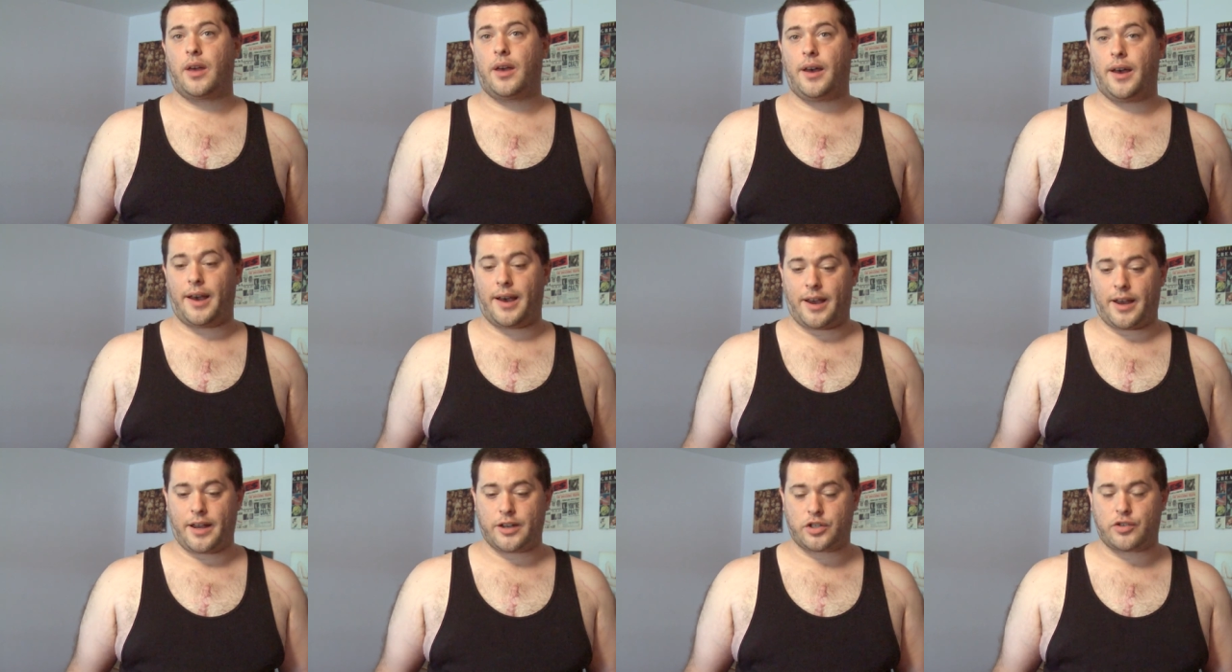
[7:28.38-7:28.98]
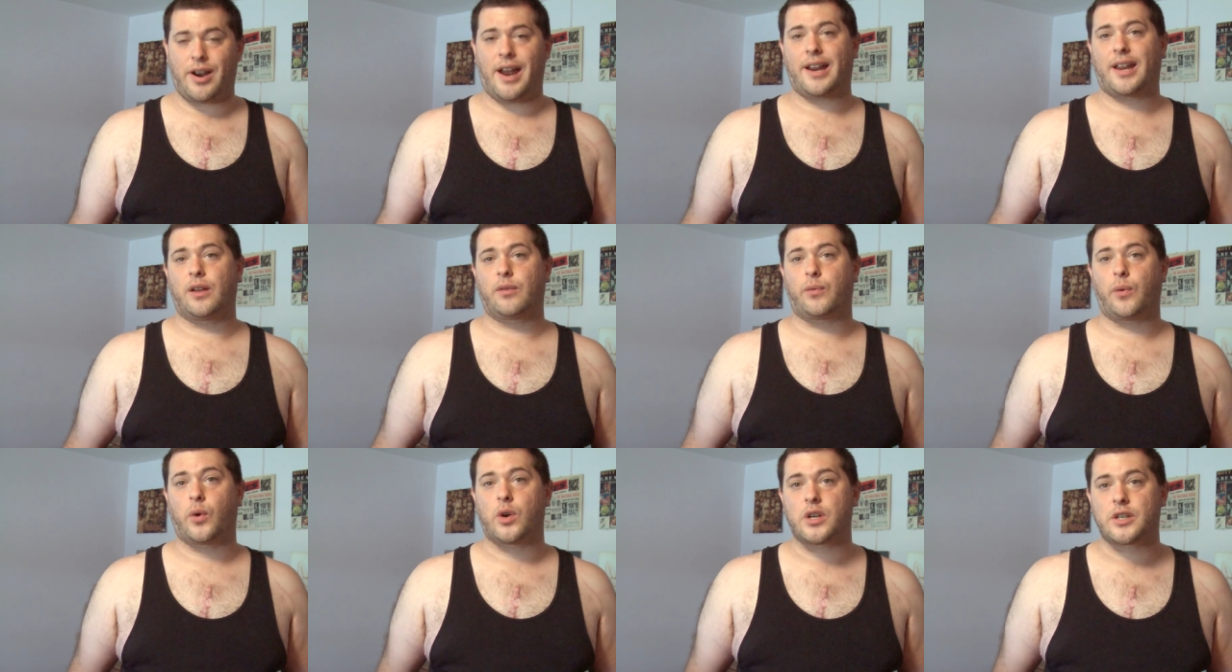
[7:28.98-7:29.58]
uh, tracking
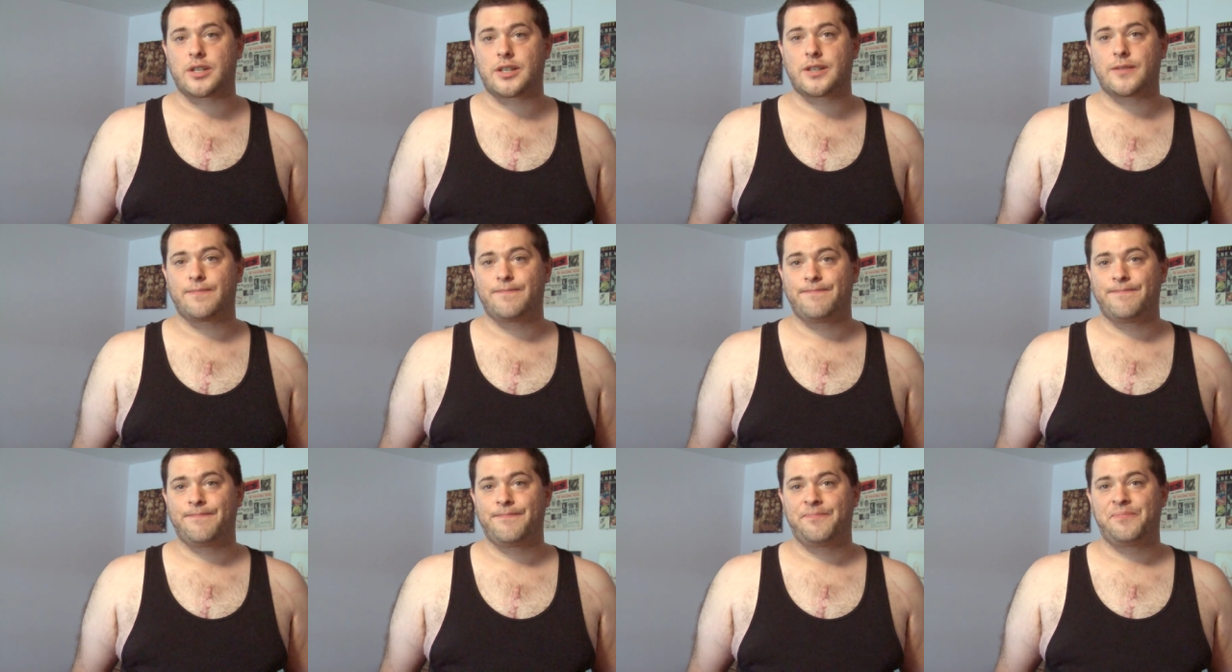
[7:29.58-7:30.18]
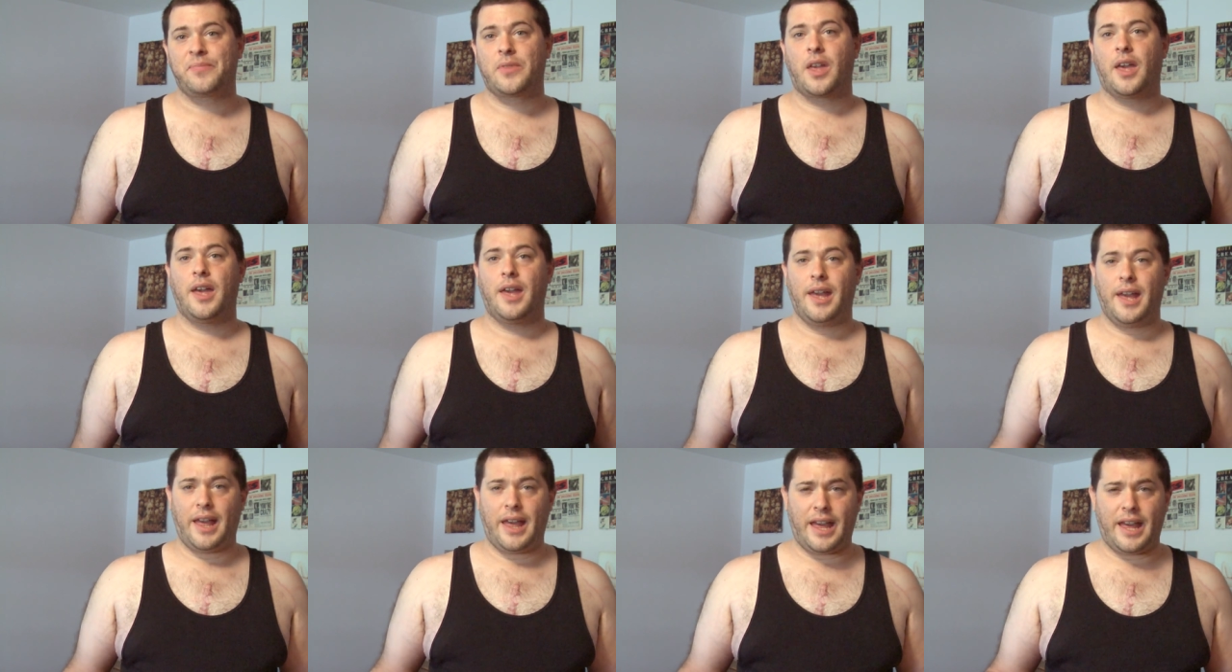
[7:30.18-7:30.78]
force.
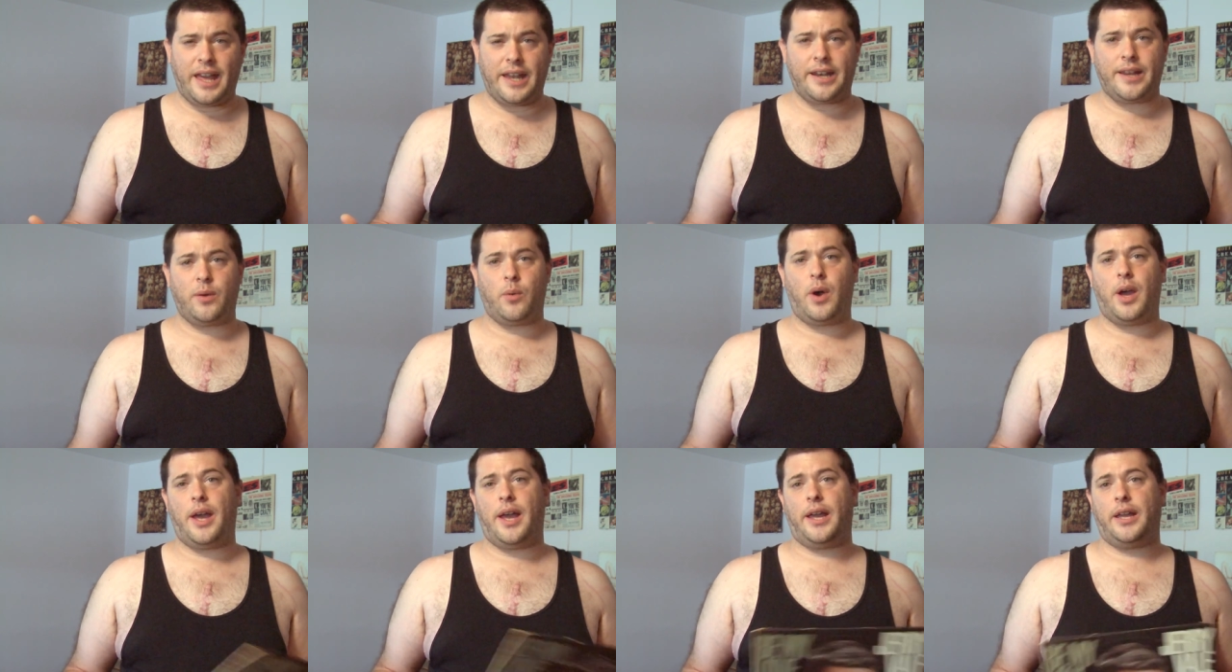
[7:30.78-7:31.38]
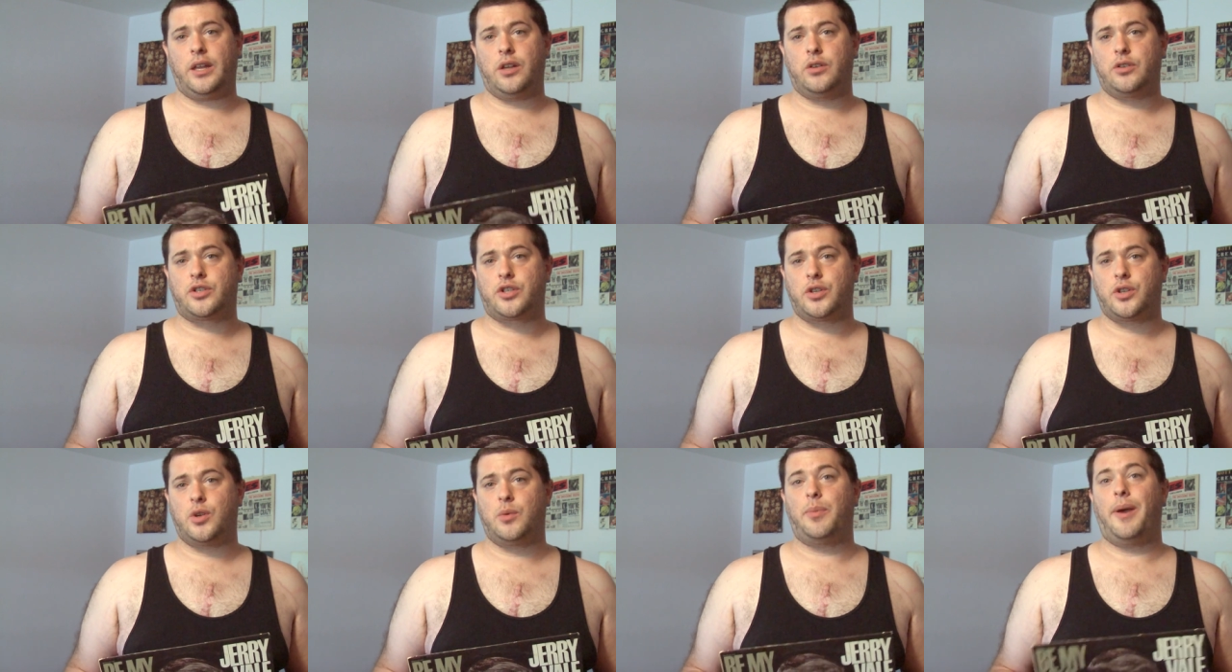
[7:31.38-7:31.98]
Anyway,
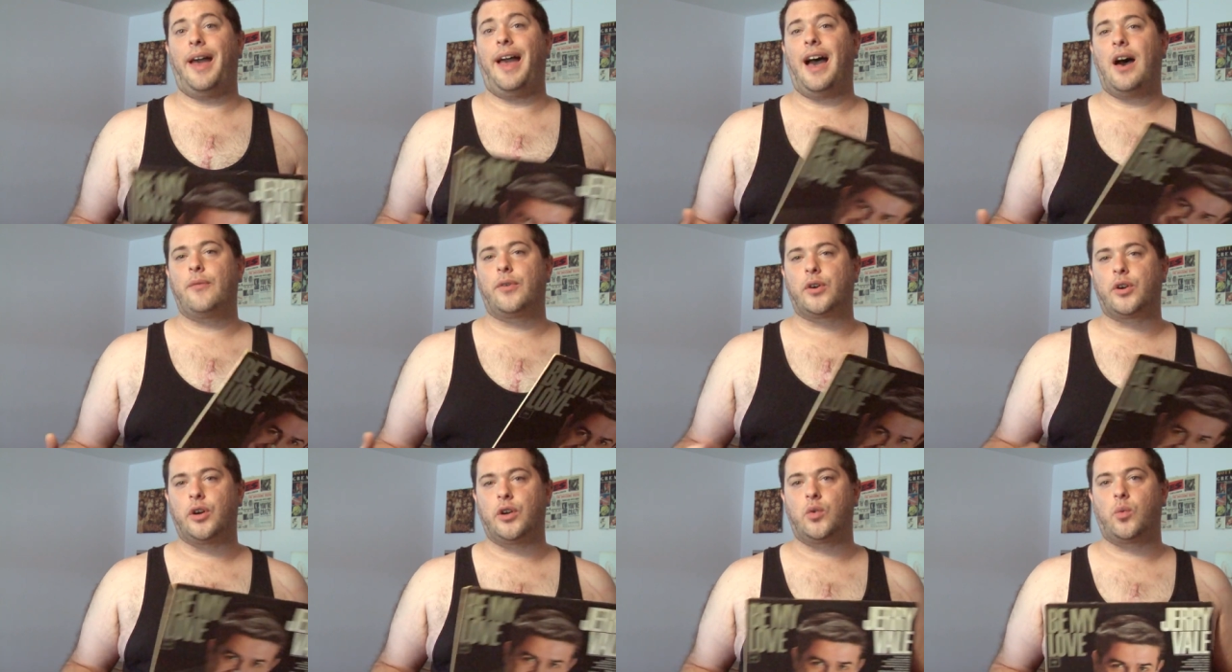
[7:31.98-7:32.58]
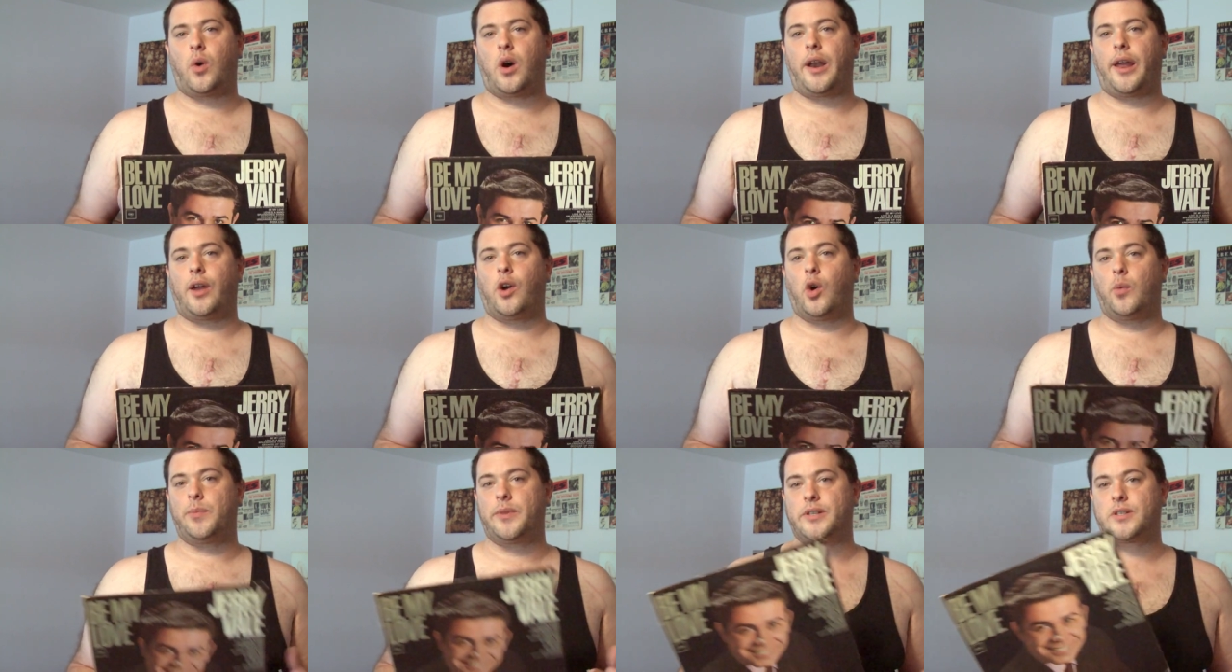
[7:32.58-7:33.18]
YouTube, have a good one. I
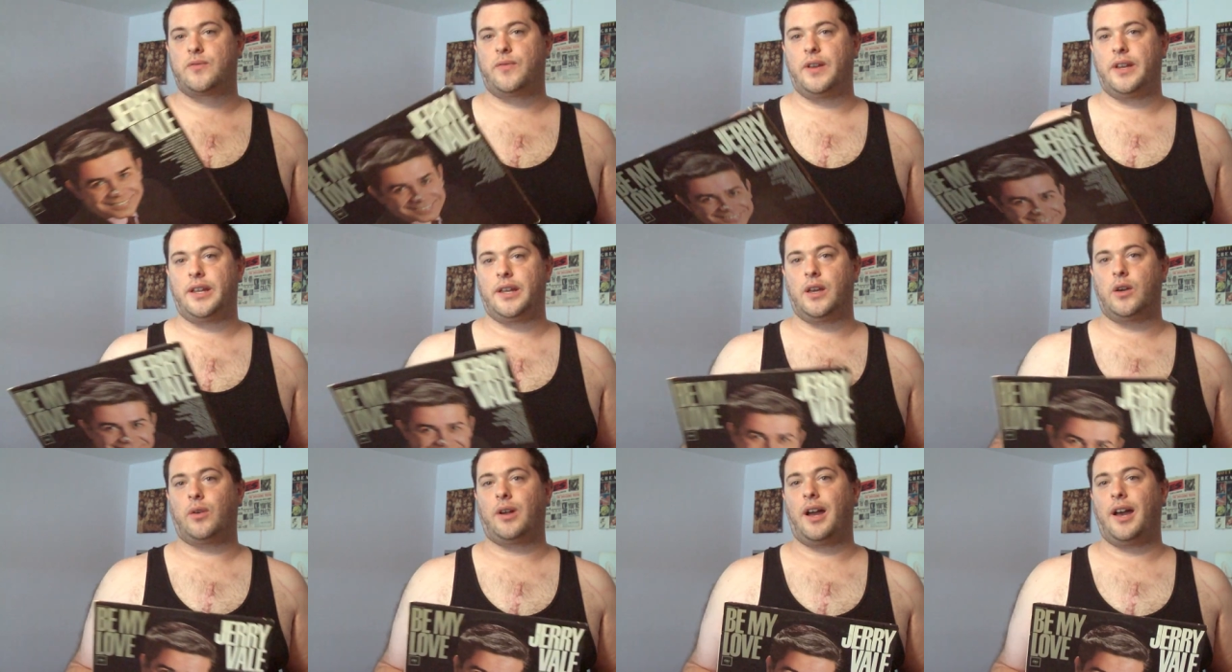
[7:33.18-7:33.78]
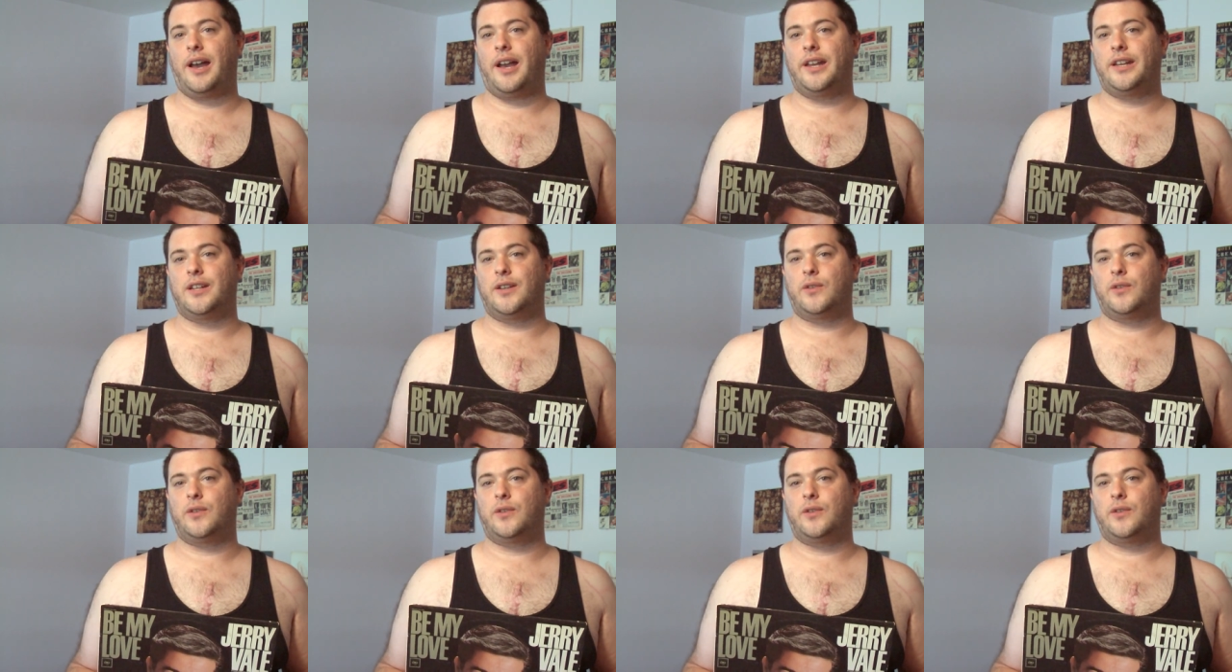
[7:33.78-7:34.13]
hope this video kind